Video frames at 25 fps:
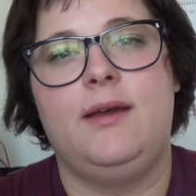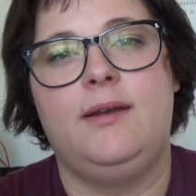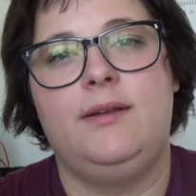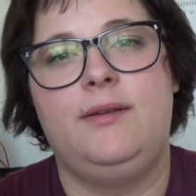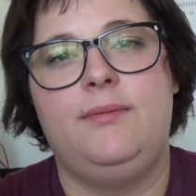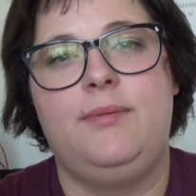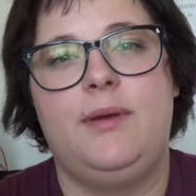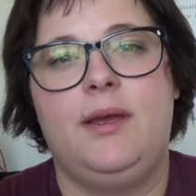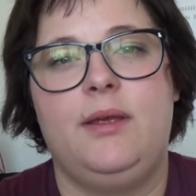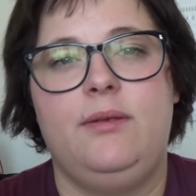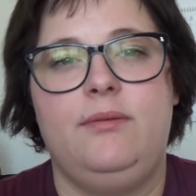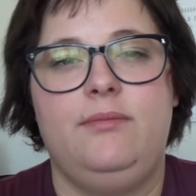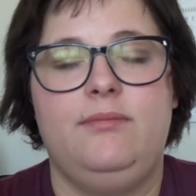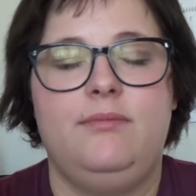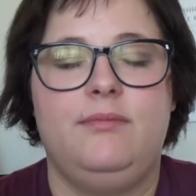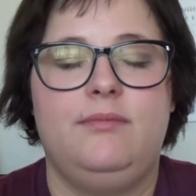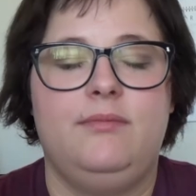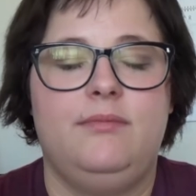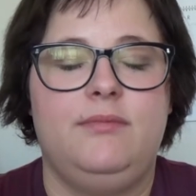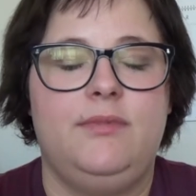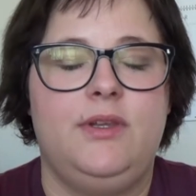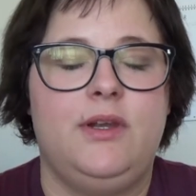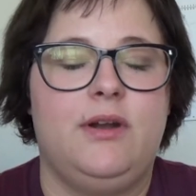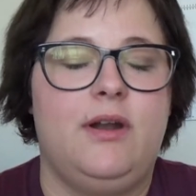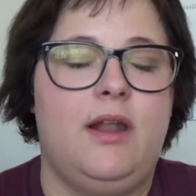at about
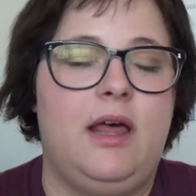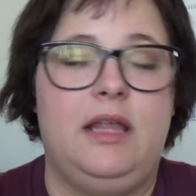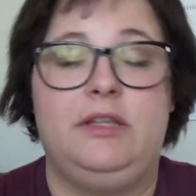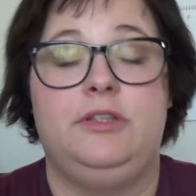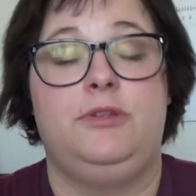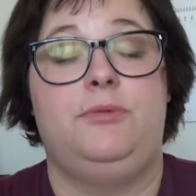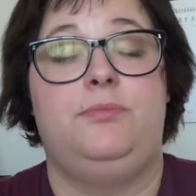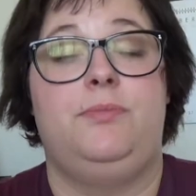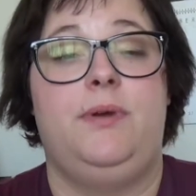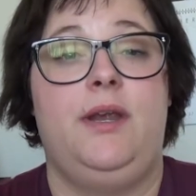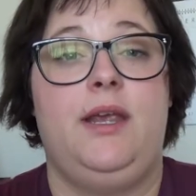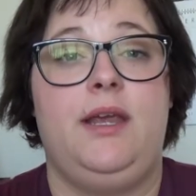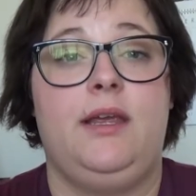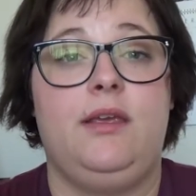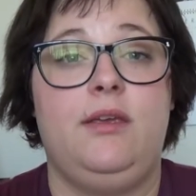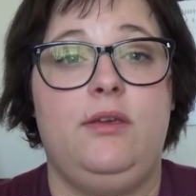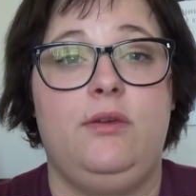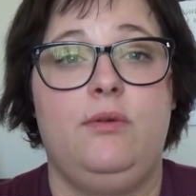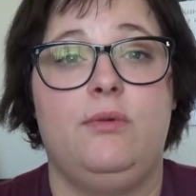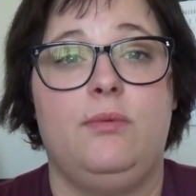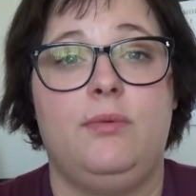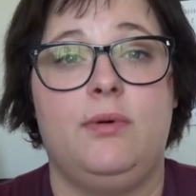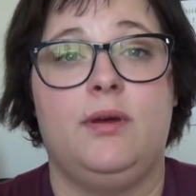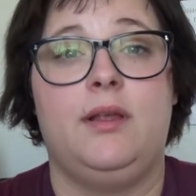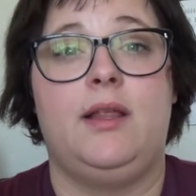your lunch break
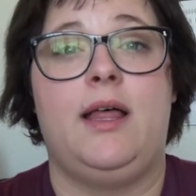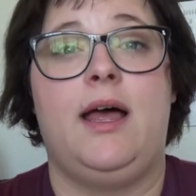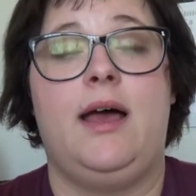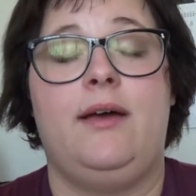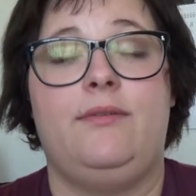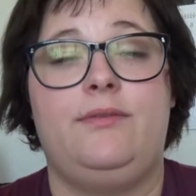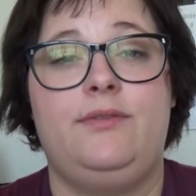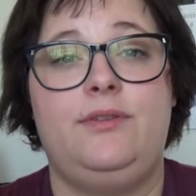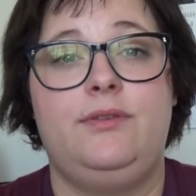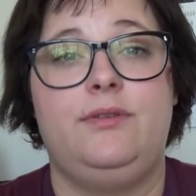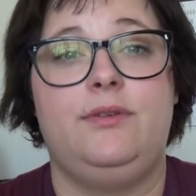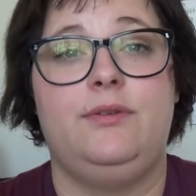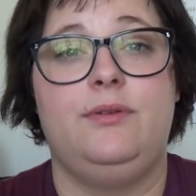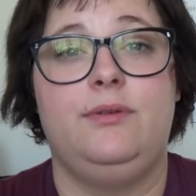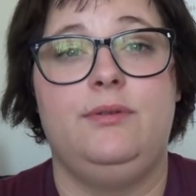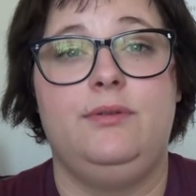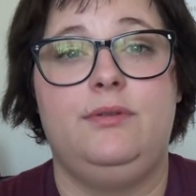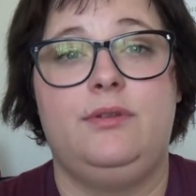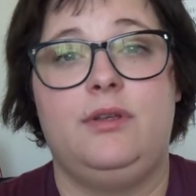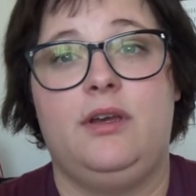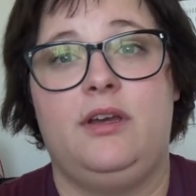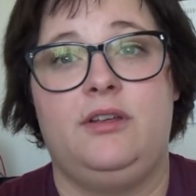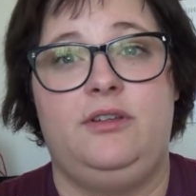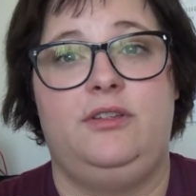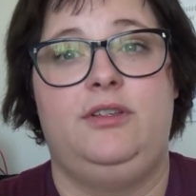you will have to
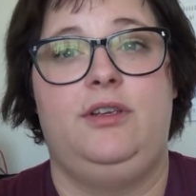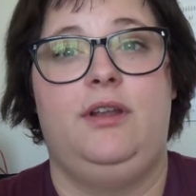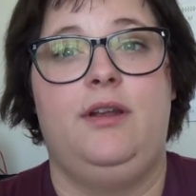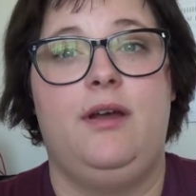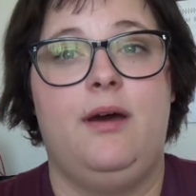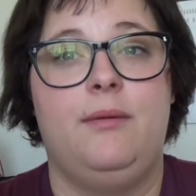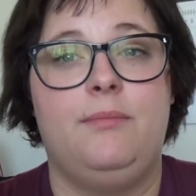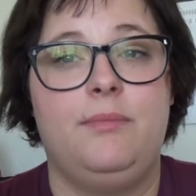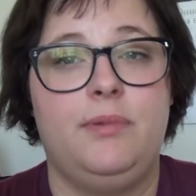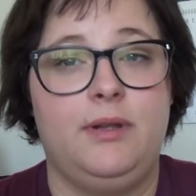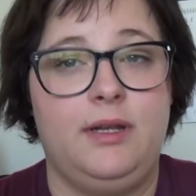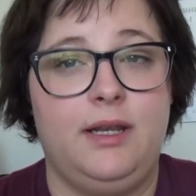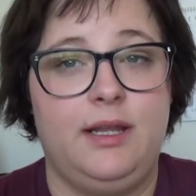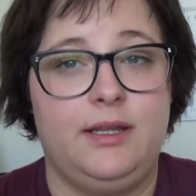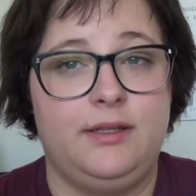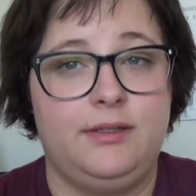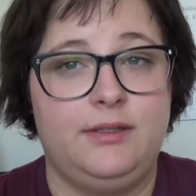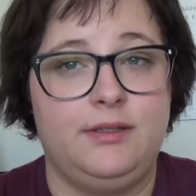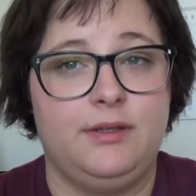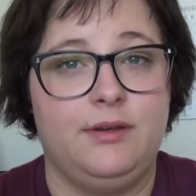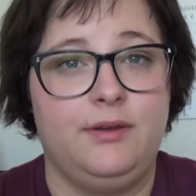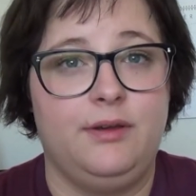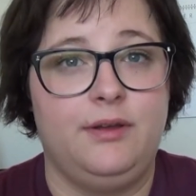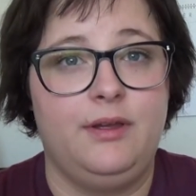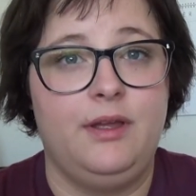touch it up a
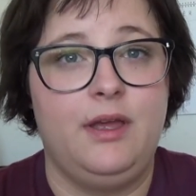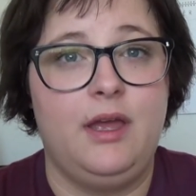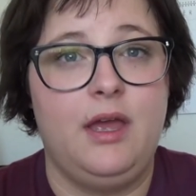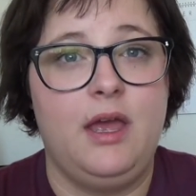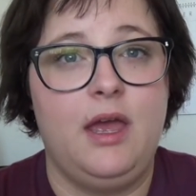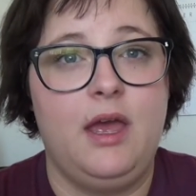little,